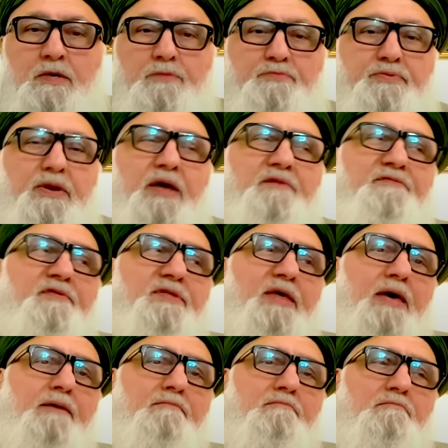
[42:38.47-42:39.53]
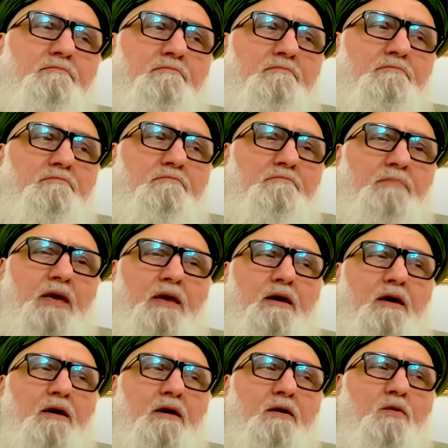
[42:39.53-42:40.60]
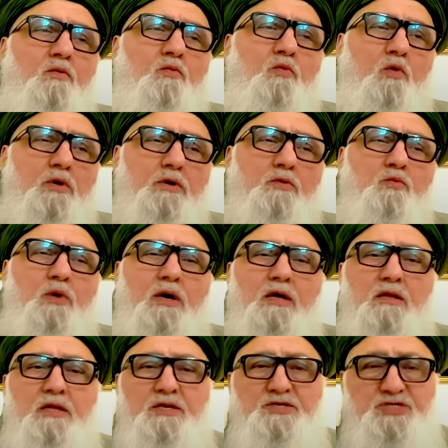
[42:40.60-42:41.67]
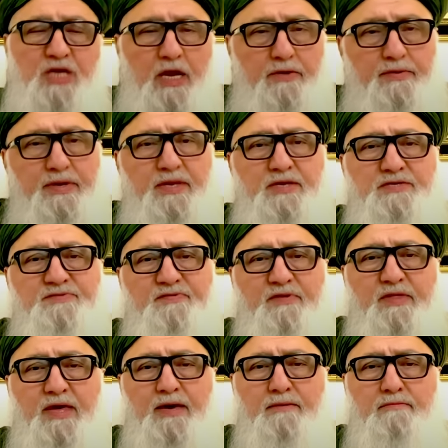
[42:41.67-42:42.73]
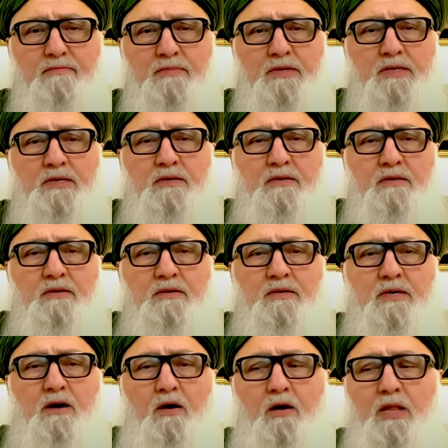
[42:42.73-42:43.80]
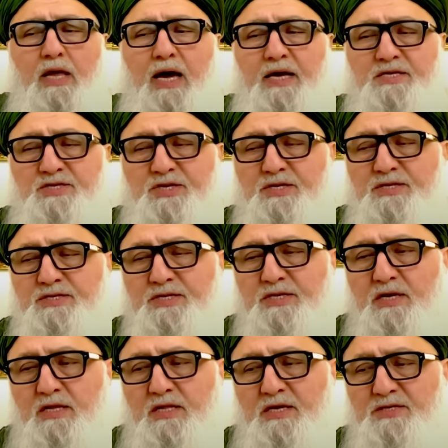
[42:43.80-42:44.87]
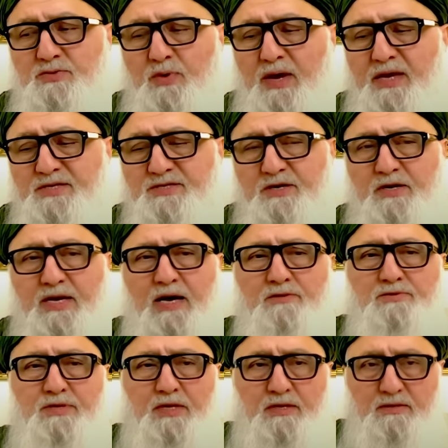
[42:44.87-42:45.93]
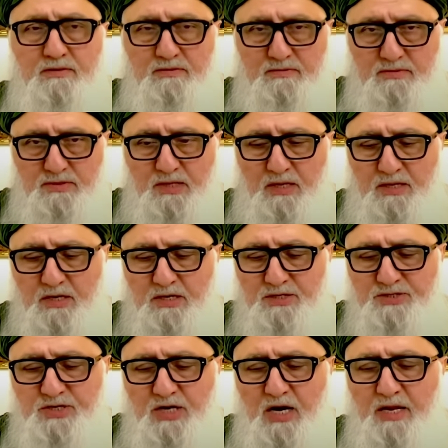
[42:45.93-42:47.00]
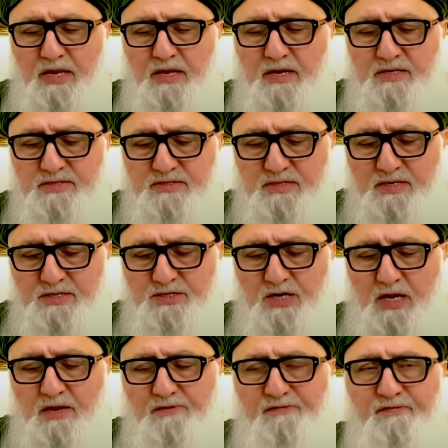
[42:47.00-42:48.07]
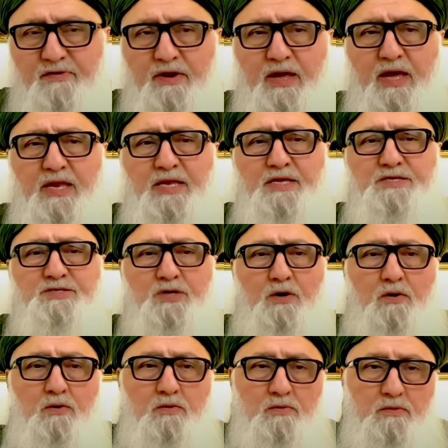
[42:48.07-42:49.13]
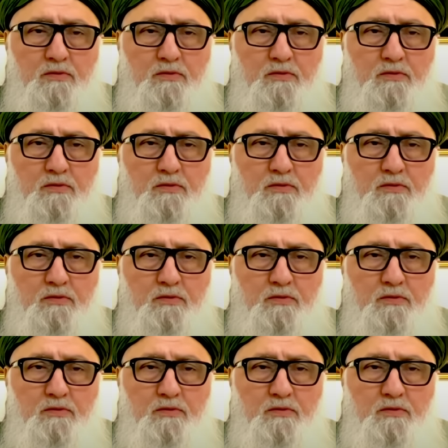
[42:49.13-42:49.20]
Pray for them make a water well and charities for them. All actions in Allah's ways are counted. Sadaqat jariyah is the jariyah for any soul.